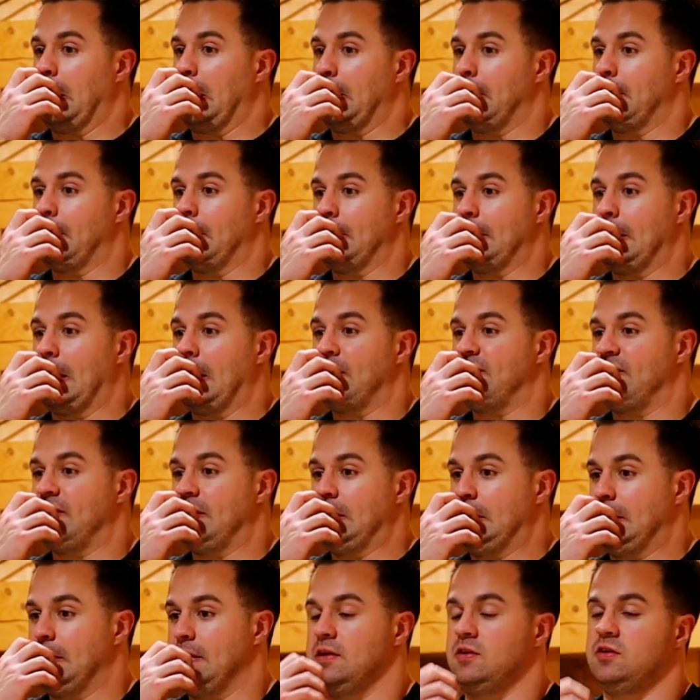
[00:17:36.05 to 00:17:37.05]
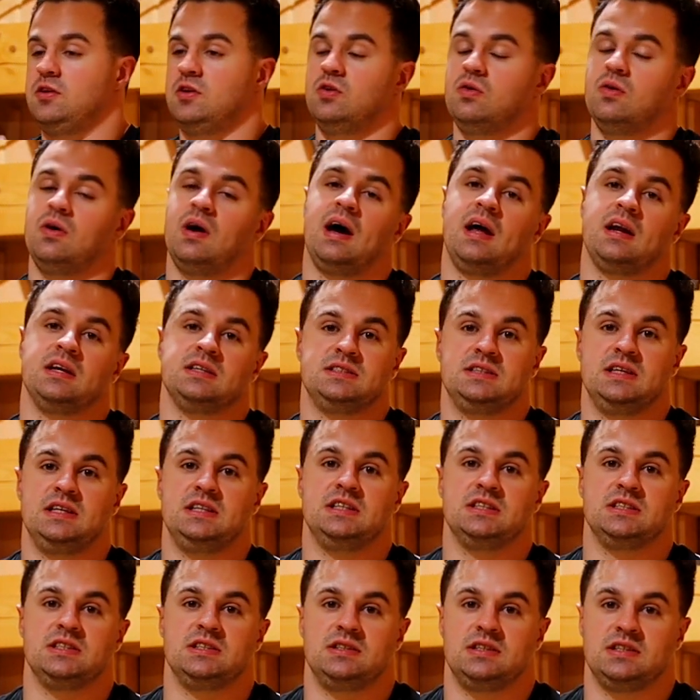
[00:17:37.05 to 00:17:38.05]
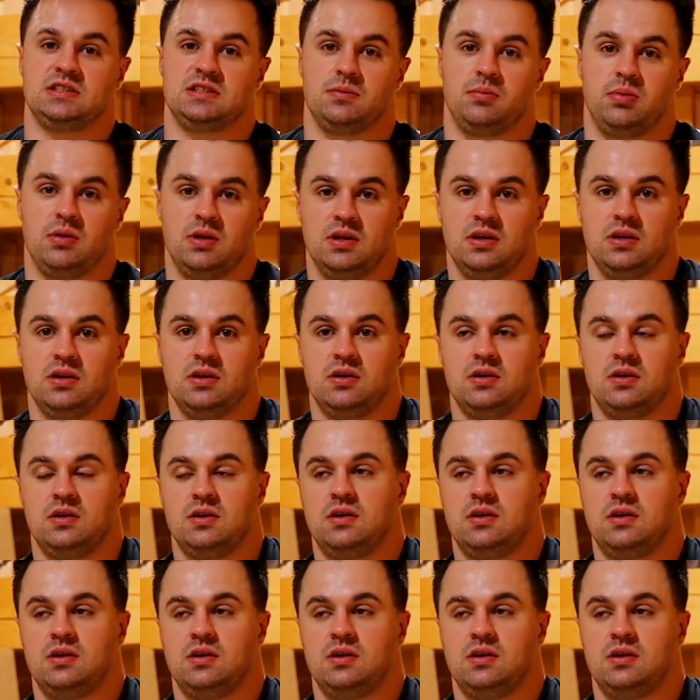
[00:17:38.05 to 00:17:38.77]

It will definitely teach you how to stay disciplined.